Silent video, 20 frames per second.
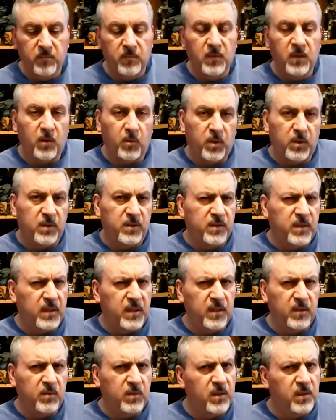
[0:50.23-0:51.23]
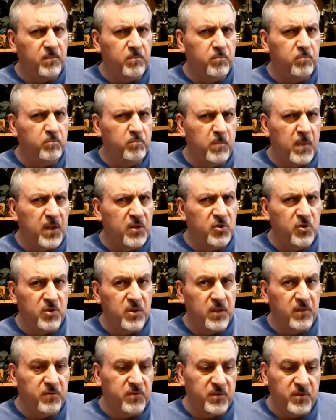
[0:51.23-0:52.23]
I wanted to see the major
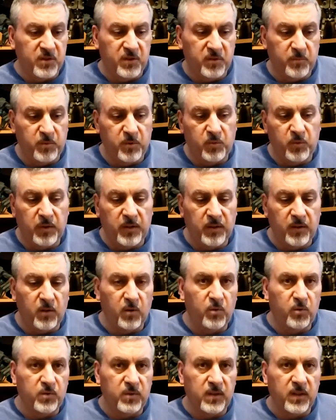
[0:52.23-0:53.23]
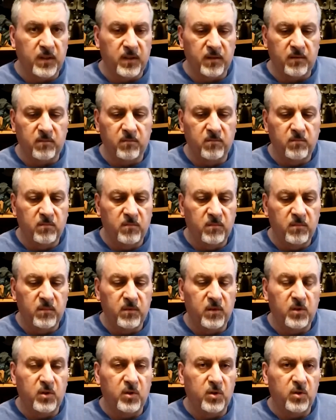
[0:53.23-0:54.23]
differences between those and
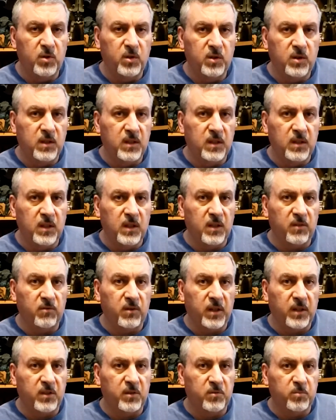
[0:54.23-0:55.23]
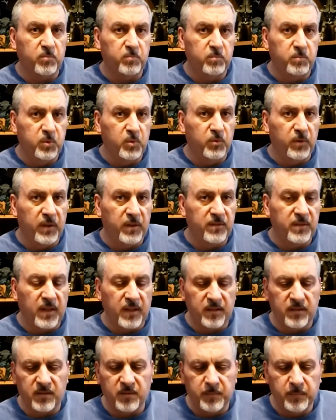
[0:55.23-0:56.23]
the regular Blu-ray
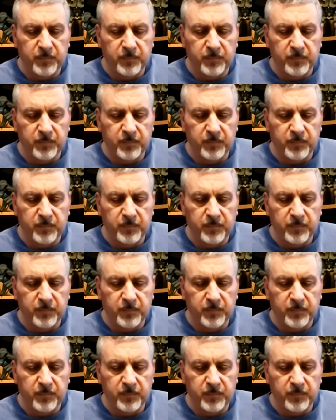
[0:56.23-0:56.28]
sets.